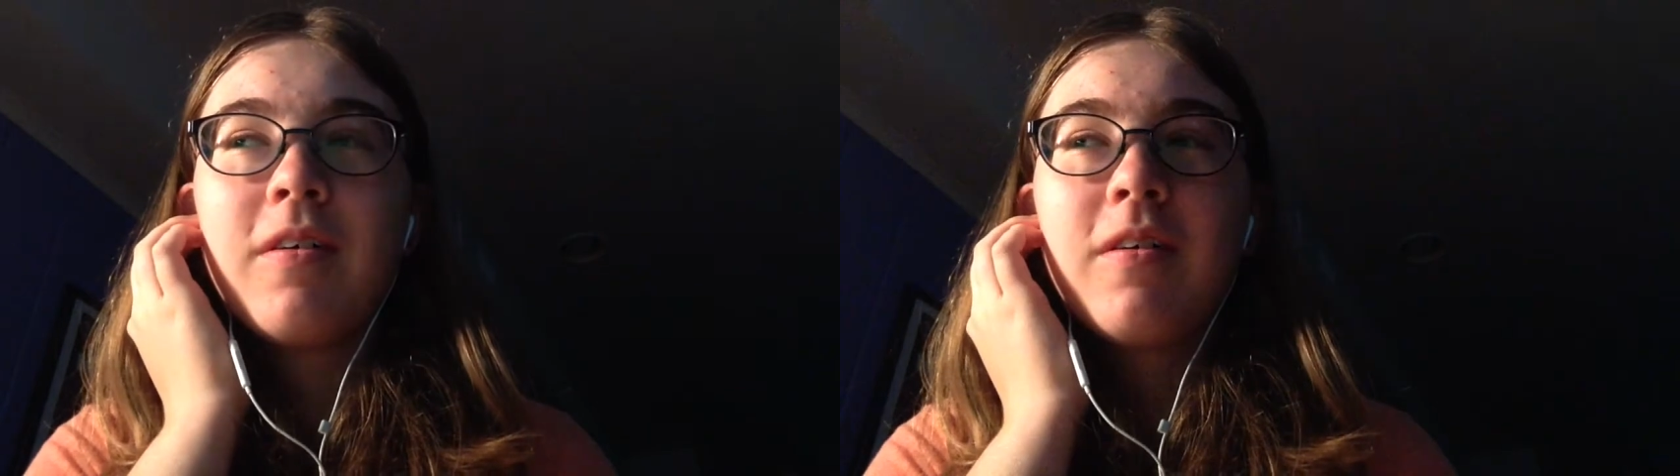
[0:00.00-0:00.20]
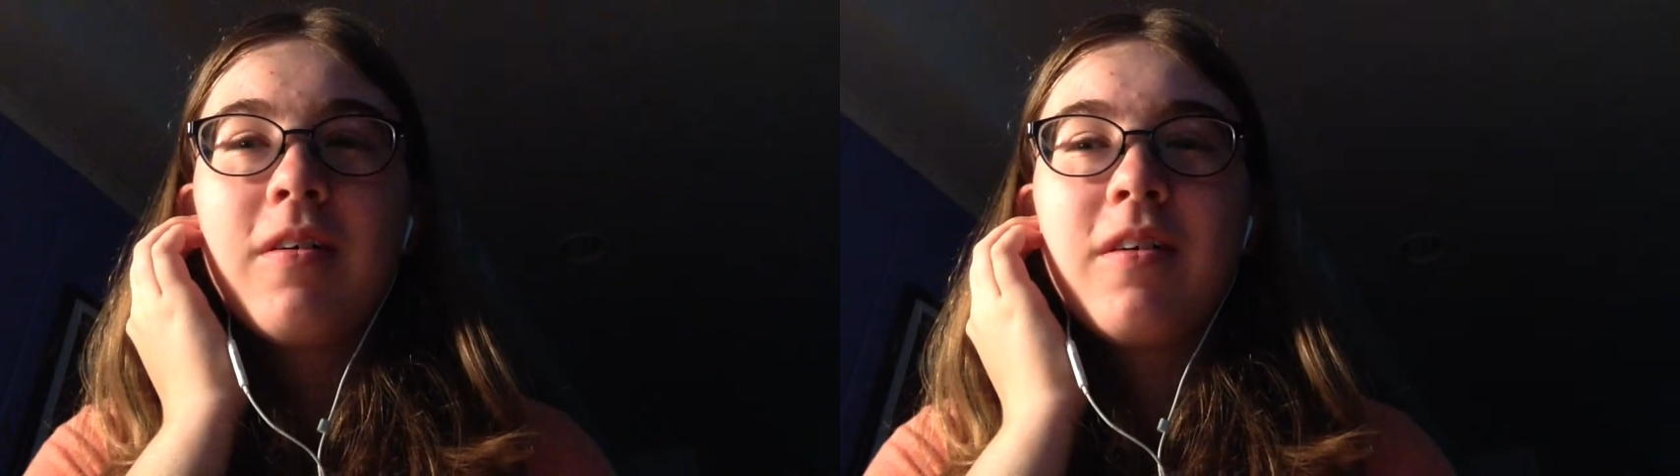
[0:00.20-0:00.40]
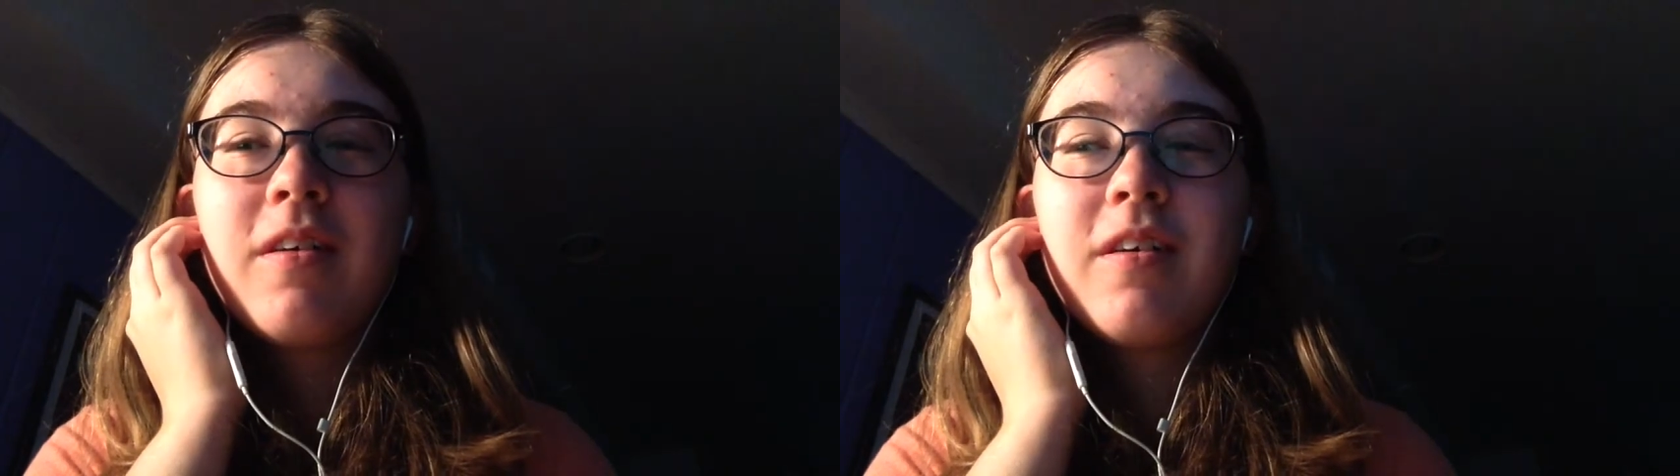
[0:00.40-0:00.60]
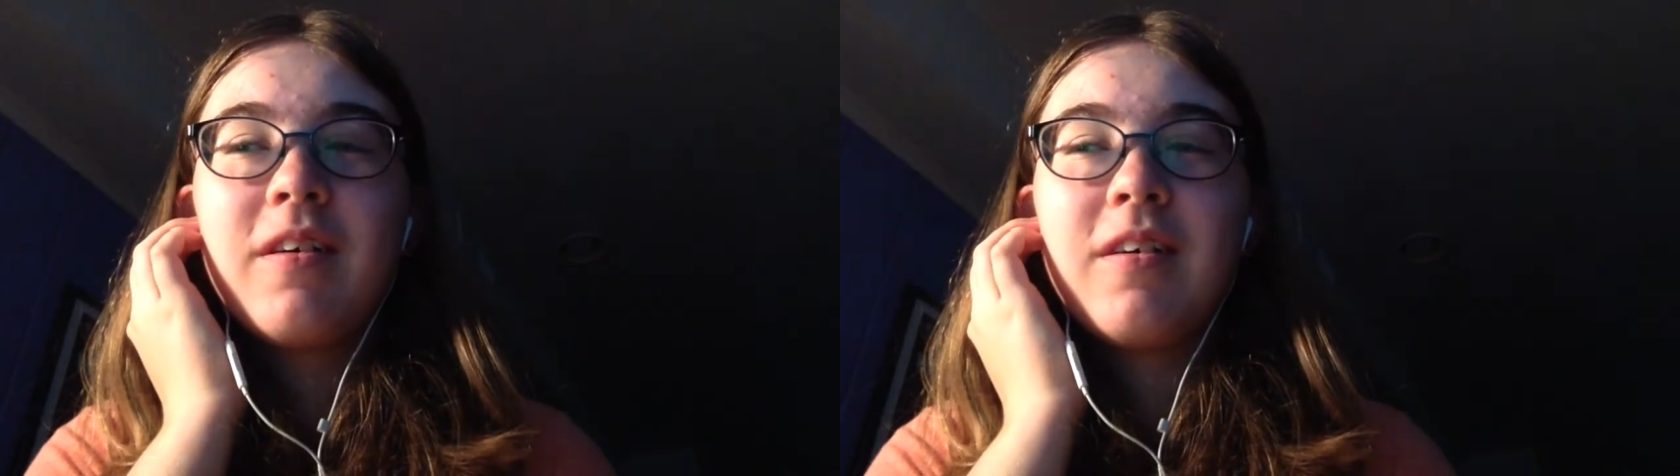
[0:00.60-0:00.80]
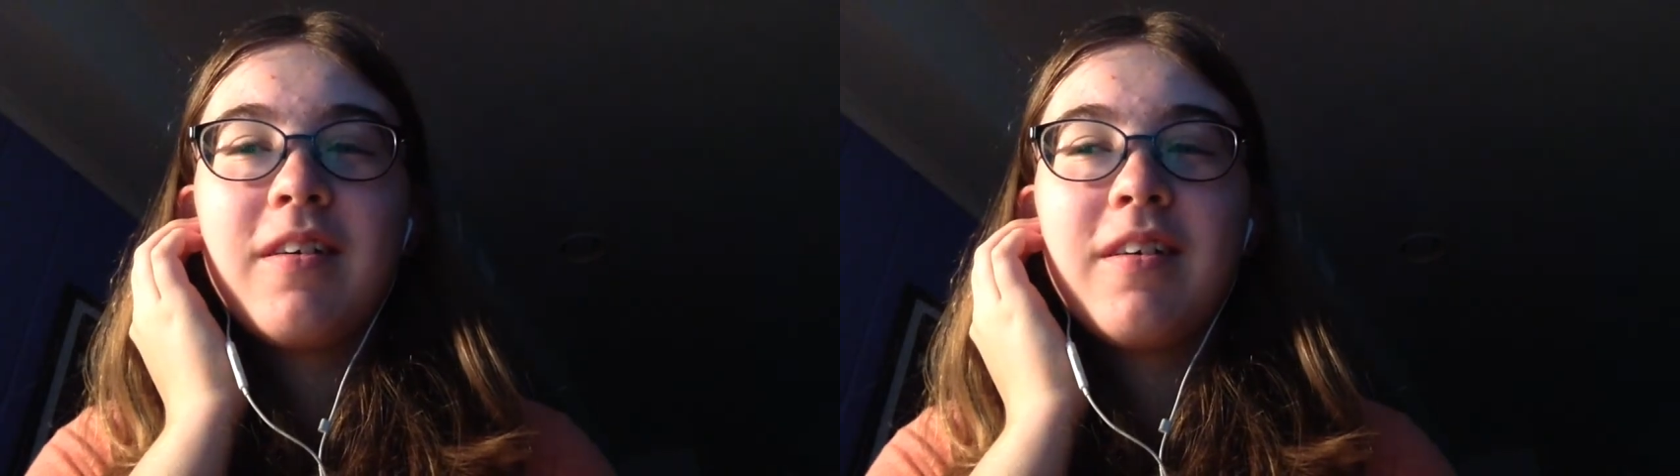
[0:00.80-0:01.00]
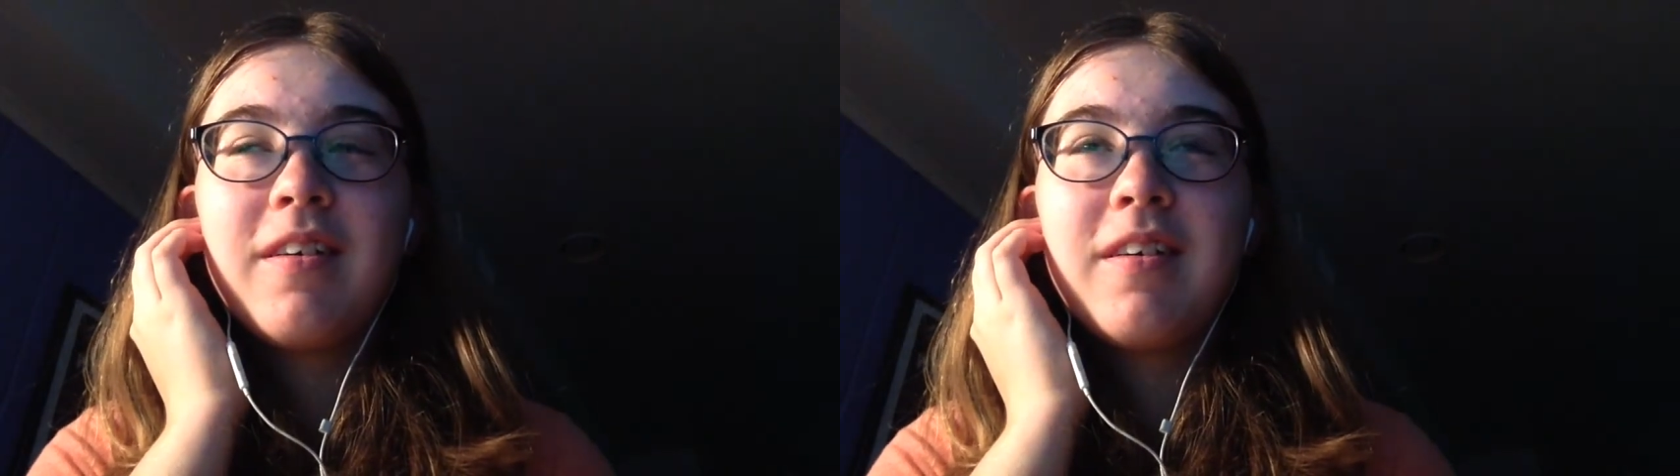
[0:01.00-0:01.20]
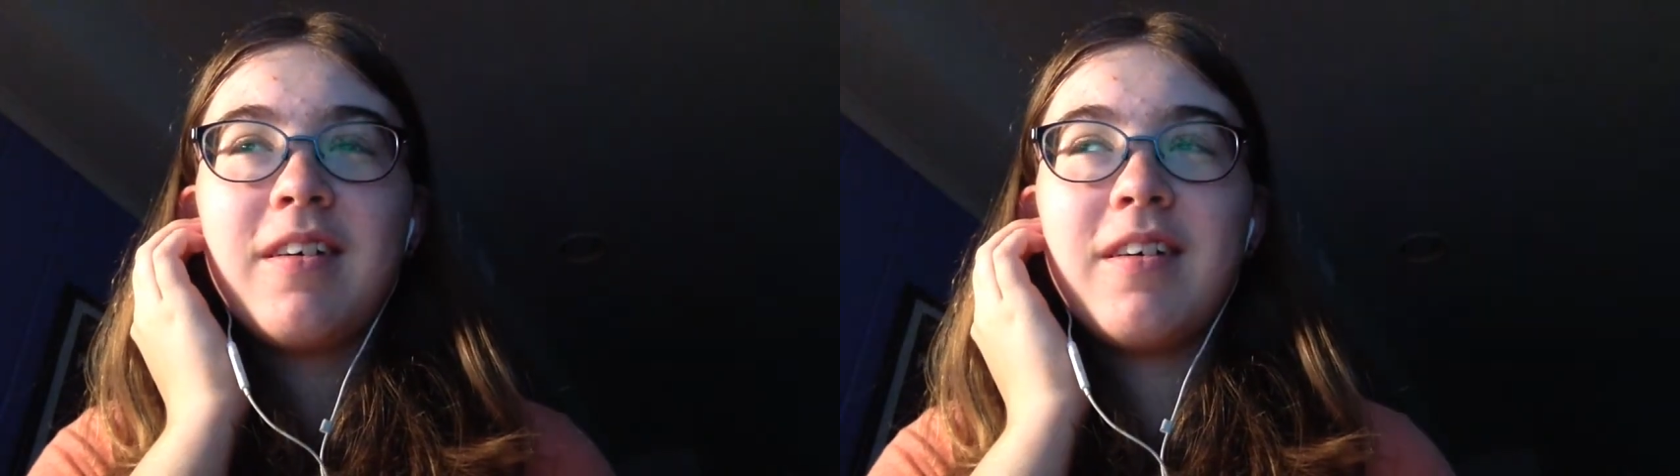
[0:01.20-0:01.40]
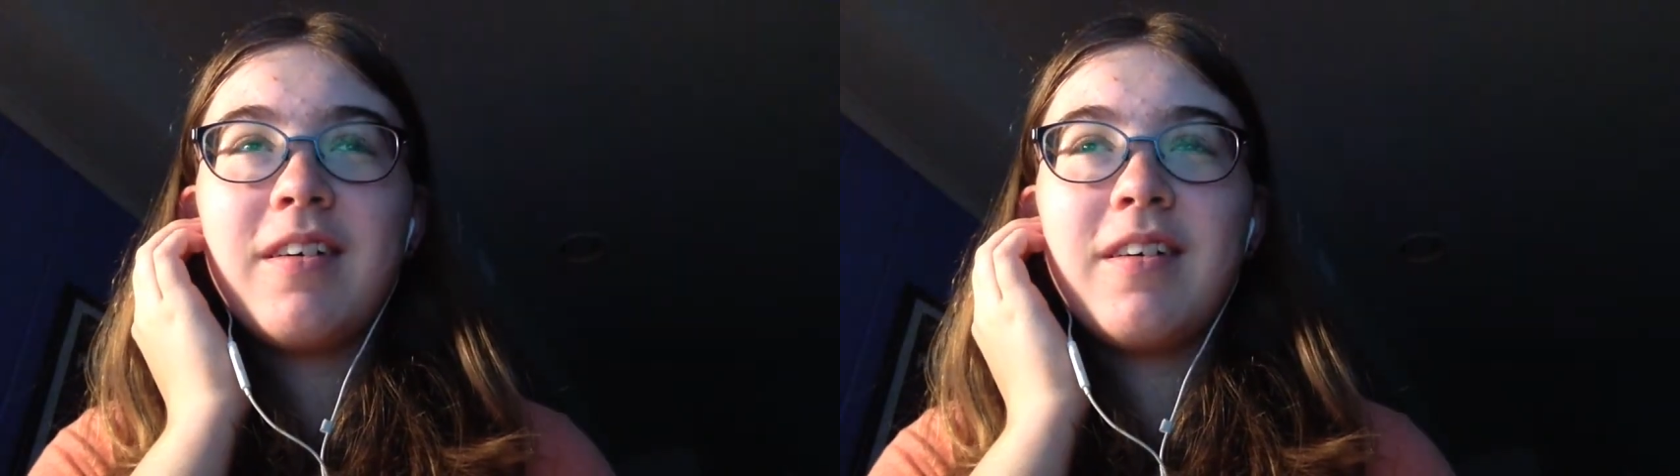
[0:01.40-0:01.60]
is
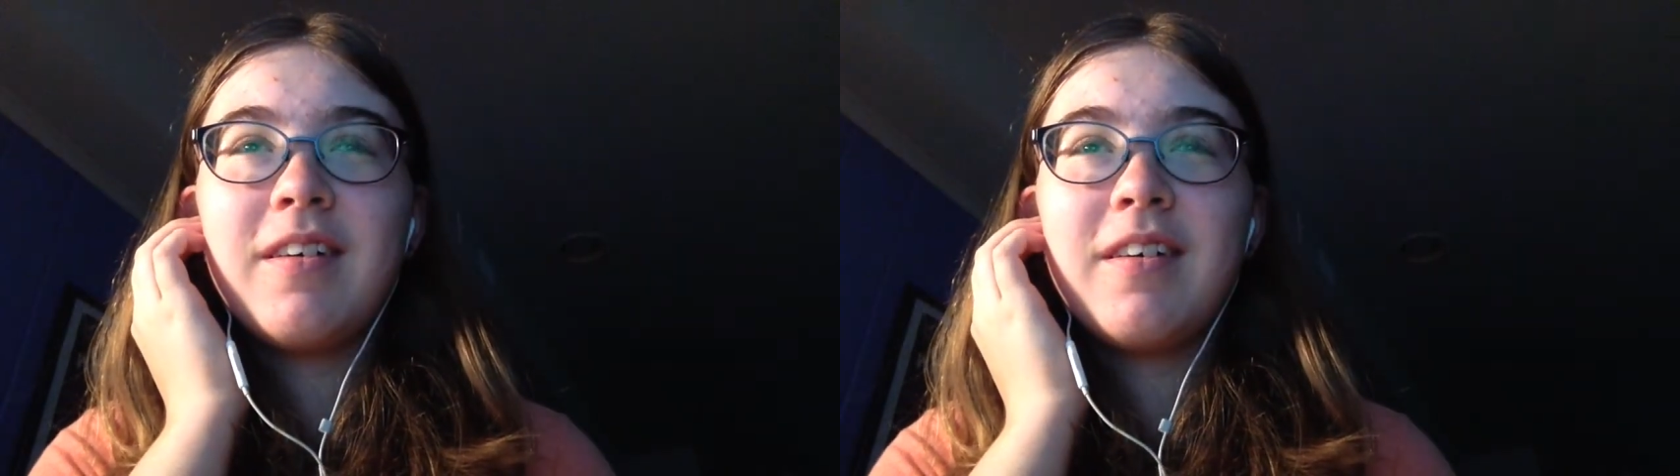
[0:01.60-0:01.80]
ribbon.